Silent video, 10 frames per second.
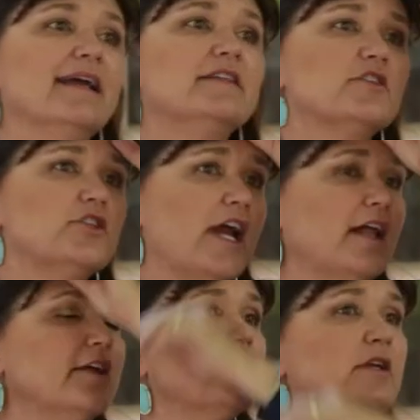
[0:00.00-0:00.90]
it's
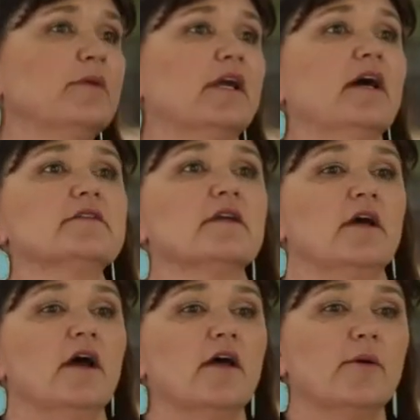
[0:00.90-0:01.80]
challenging because
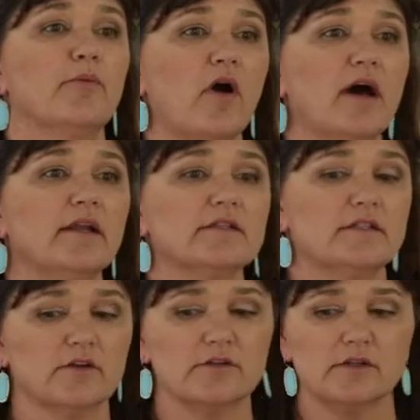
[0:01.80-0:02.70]
the products,
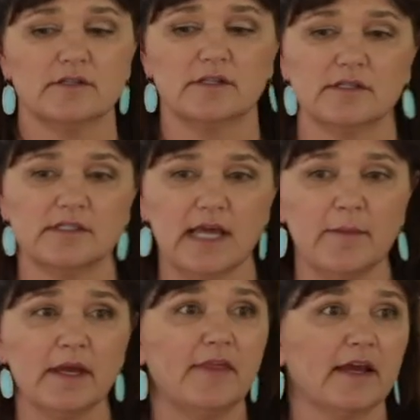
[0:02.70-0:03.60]
there's a
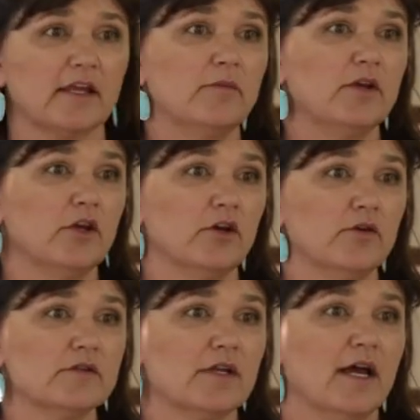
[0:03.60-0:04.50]
systemic that can be
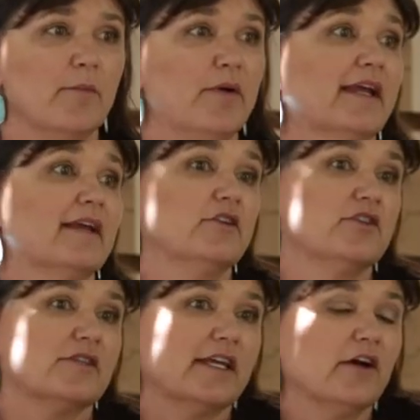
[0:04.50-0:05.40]
used, but it can
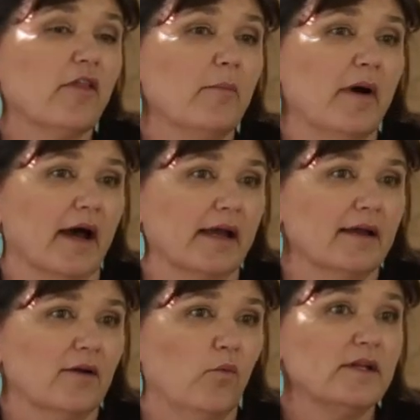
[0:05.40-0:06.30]
just kill the bug.
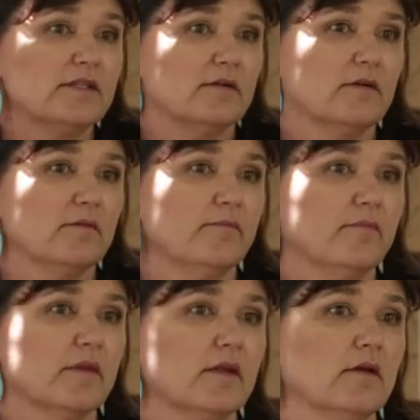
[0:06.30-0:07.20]
I mean, is there
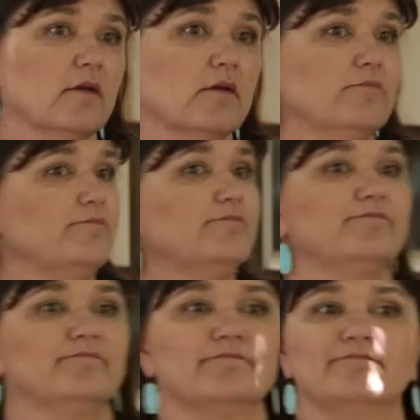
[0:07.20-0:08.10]
something that you can do
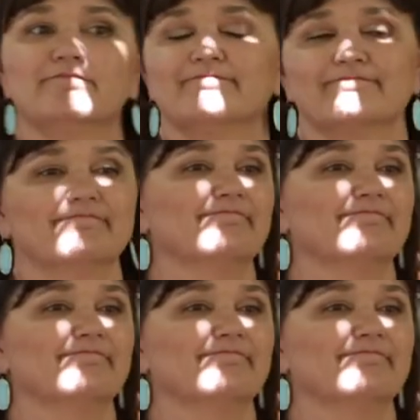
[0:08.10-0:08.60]
for your tree to